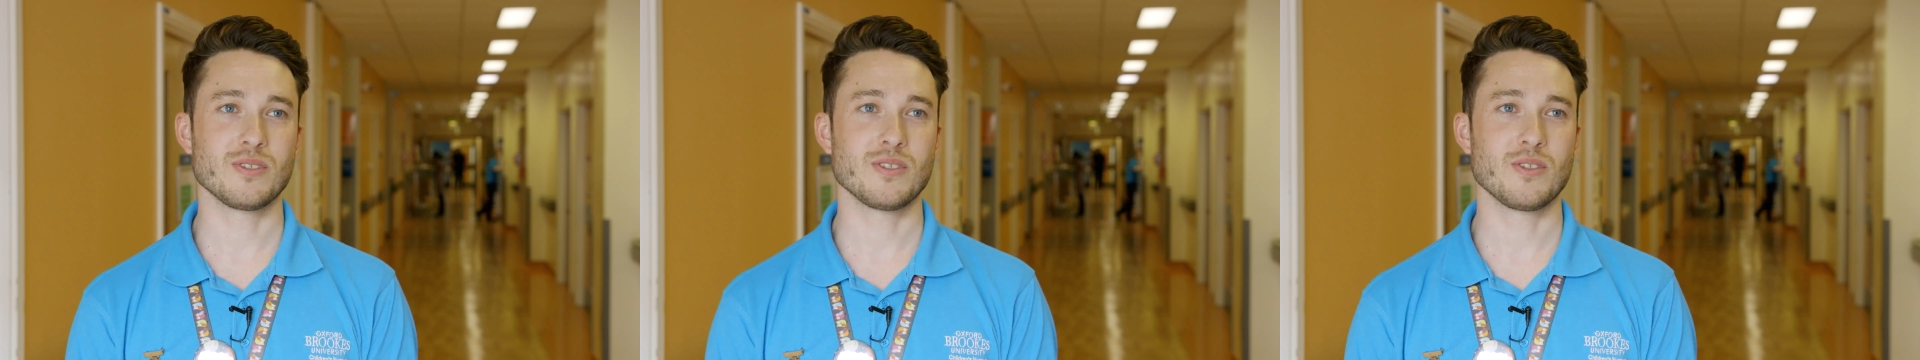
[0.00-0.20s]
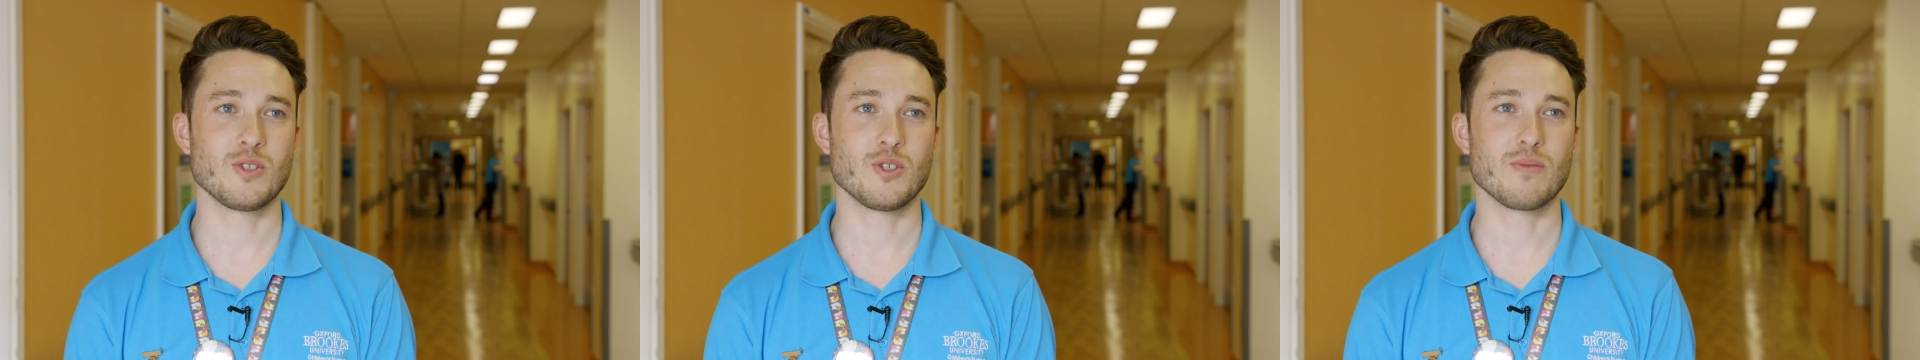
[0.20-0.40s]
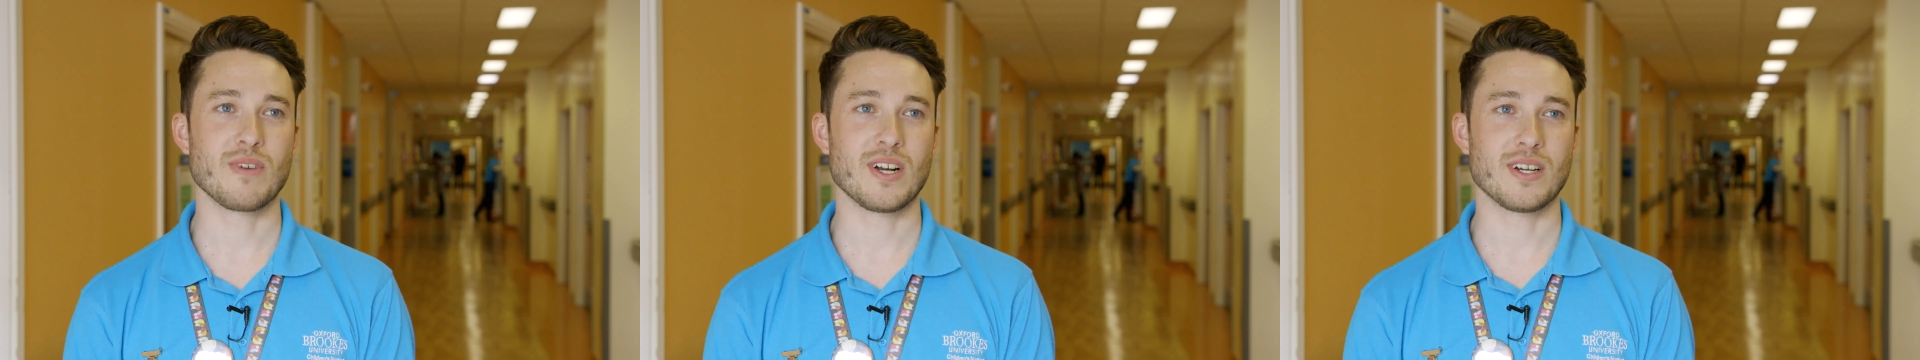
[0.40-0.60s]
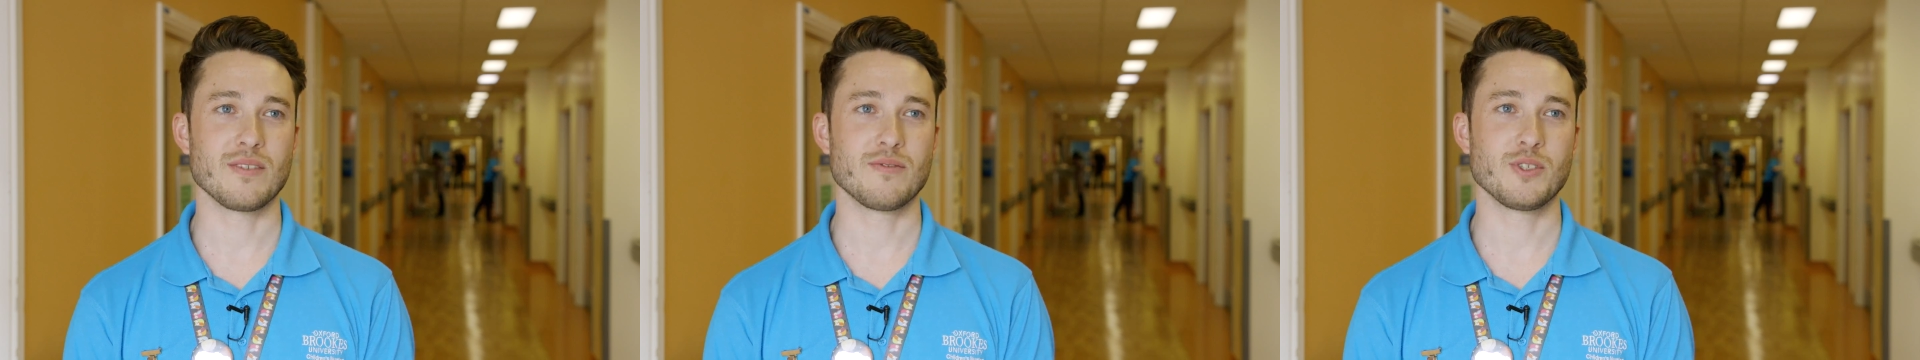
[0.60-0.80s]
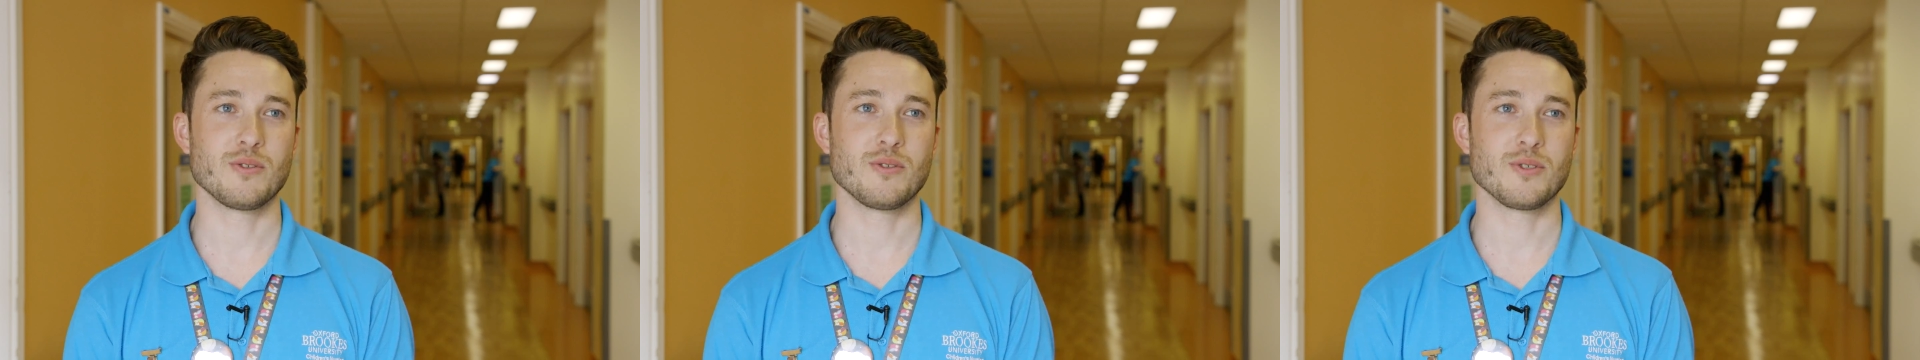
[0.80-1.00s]
at the John
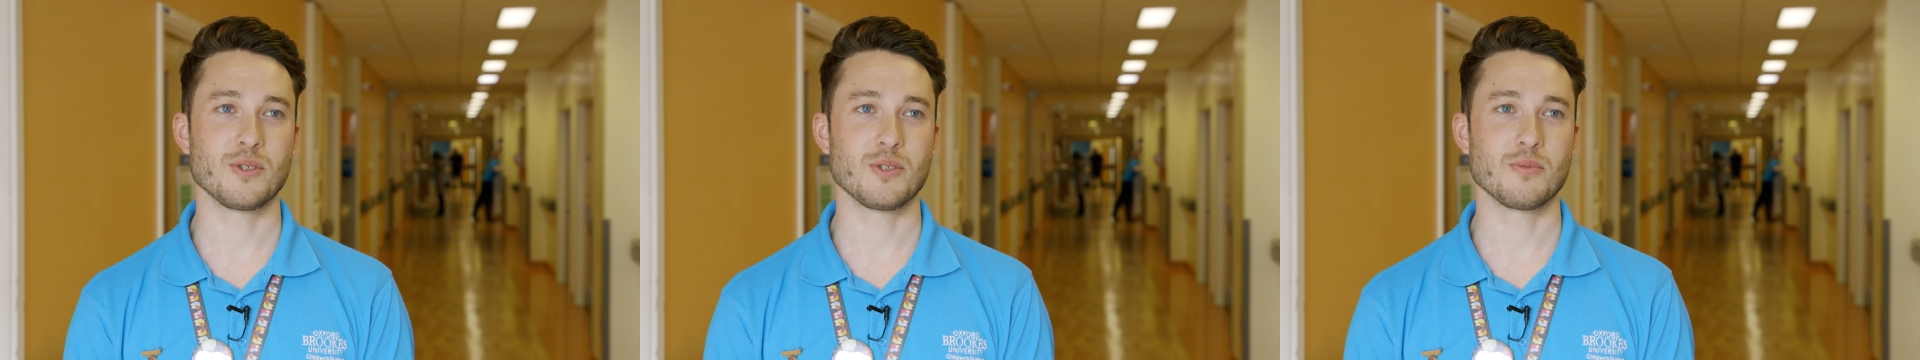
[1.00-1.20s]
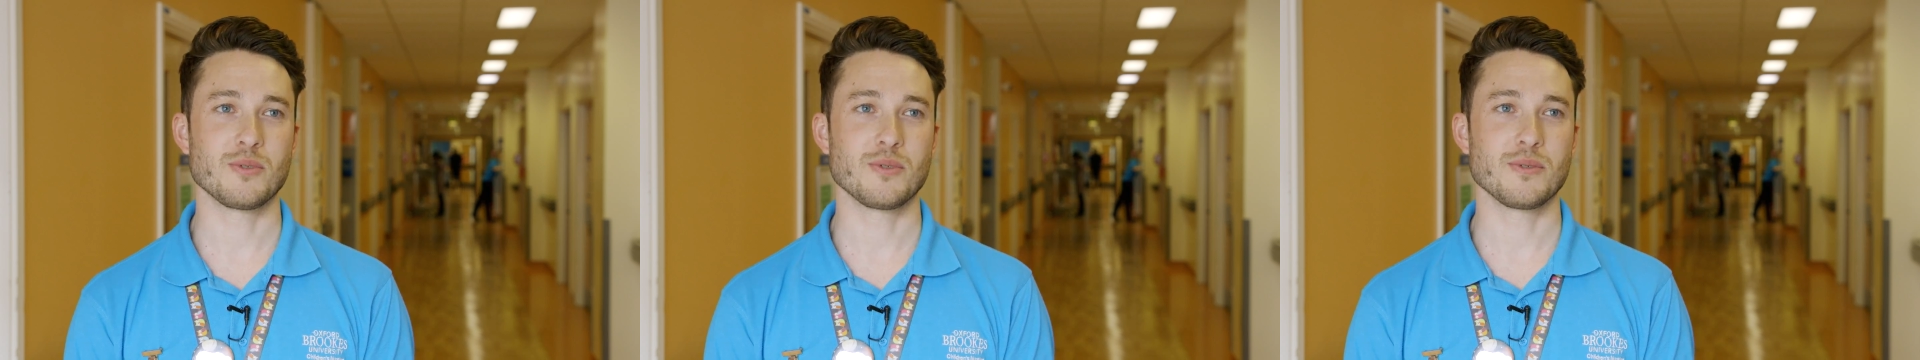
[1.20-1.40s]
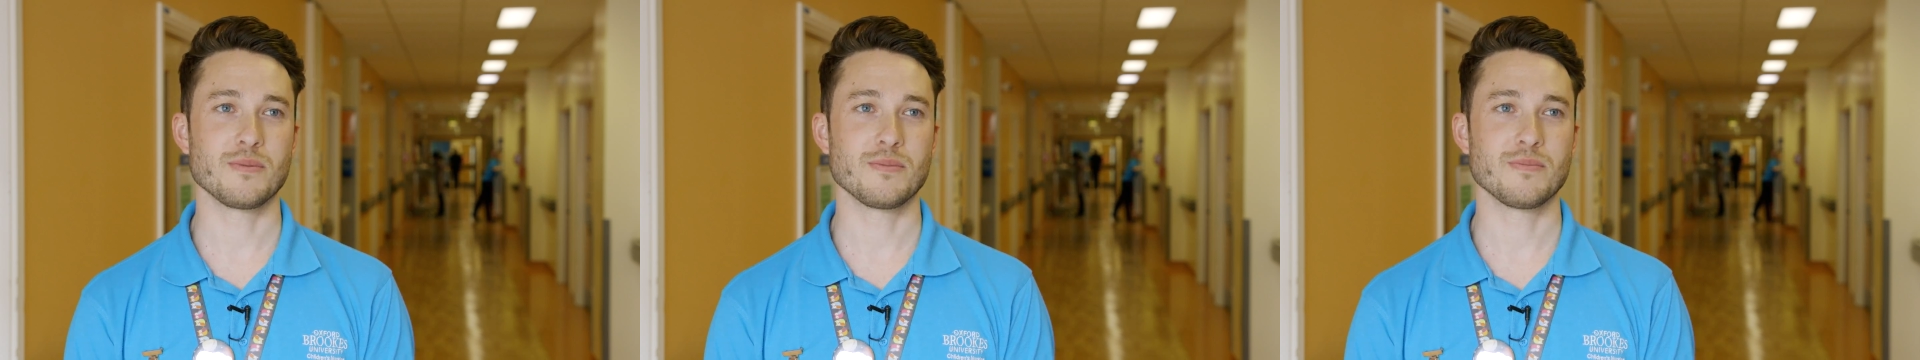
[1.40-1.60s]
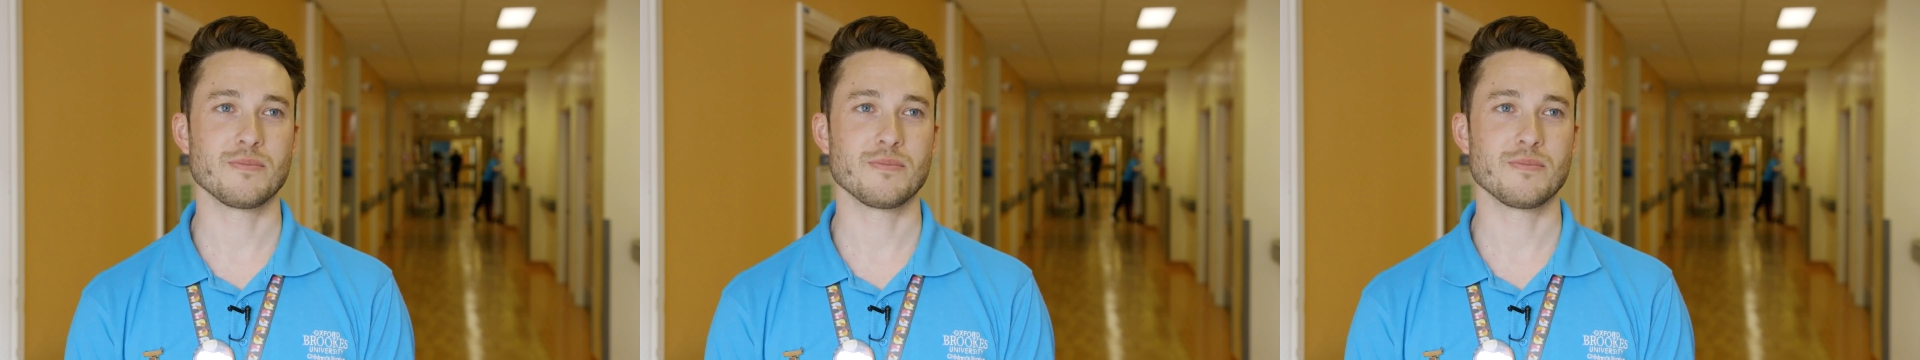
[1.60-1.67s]
Radcliffe Children's Hospital.